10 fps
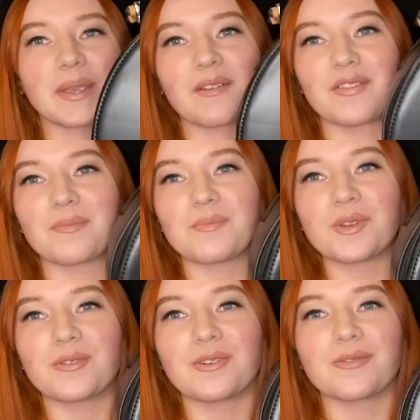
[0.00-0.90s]
of the
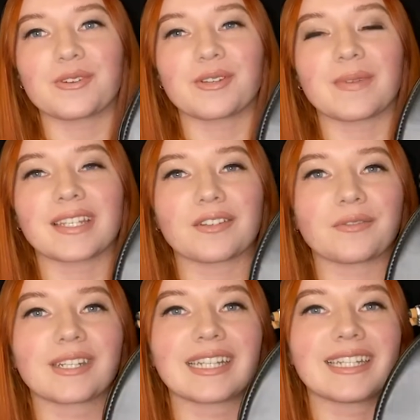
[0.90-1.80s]
moon, which makes it
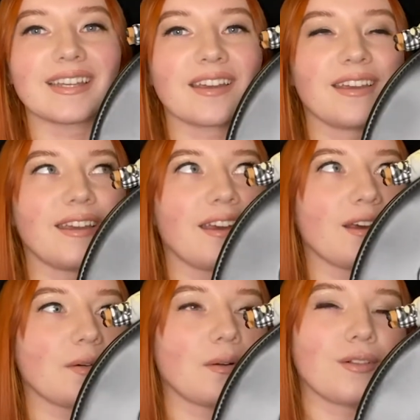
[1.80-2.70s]
really
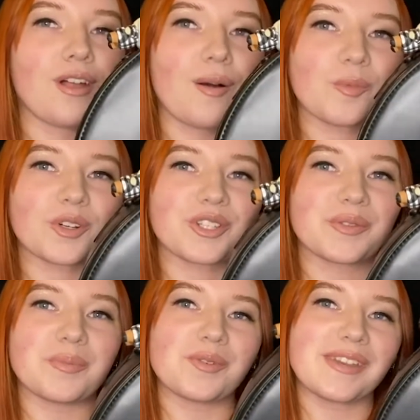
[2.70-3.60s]
a lot more
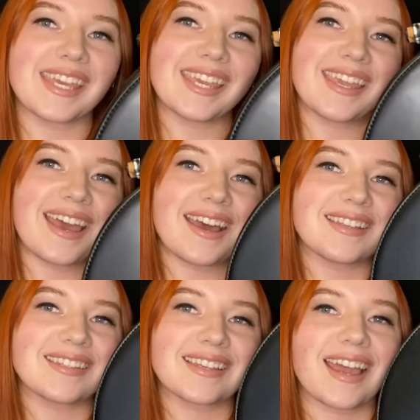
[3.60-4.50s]

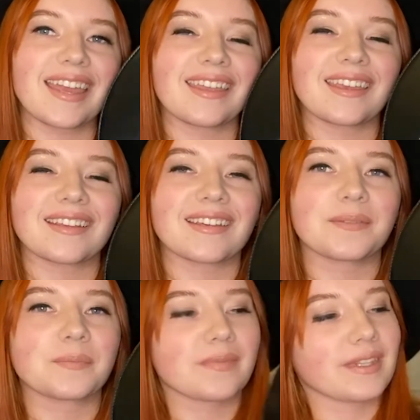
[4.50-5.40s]
spooky-esque, I think.
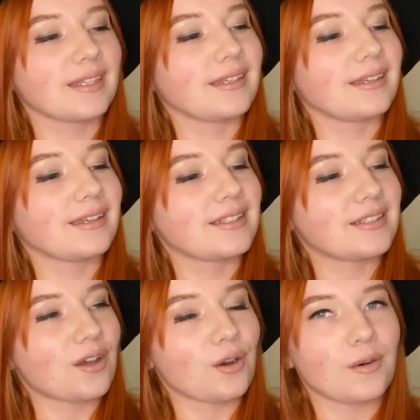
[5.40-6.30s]

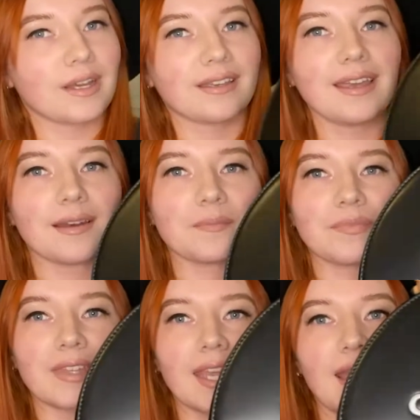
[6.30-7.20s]
So yeah,
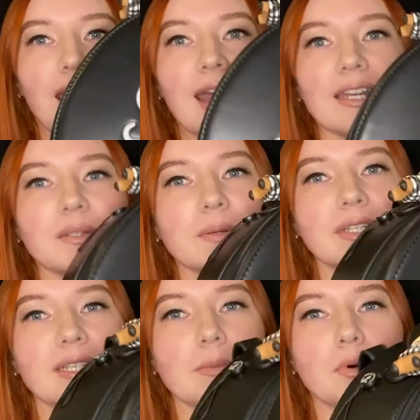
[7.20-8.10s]
and it's pretty
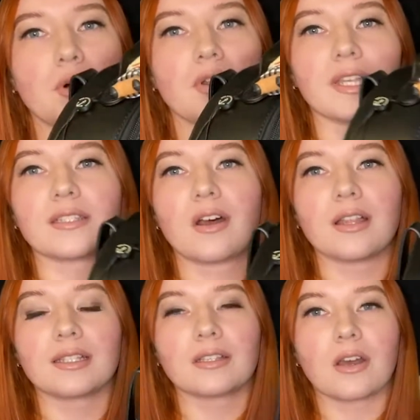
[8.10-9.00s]
simple. That's all
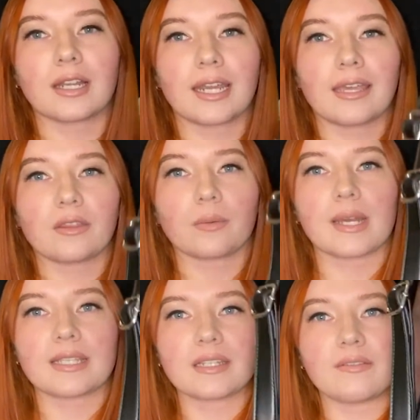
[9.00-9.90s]
in it. The
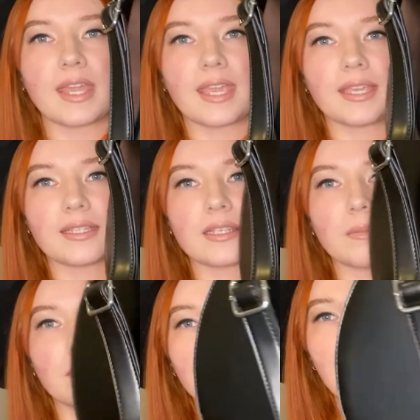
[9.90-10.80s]
rest of it is
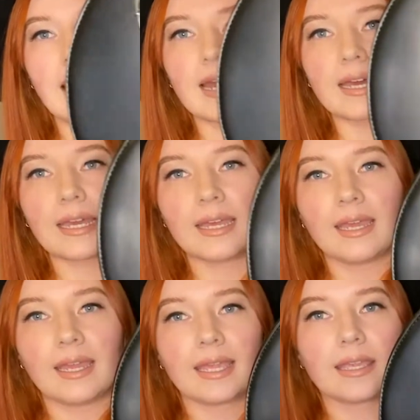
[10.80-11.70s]
black.
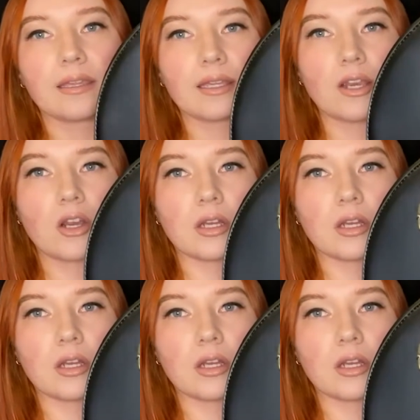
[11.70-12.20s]
Here are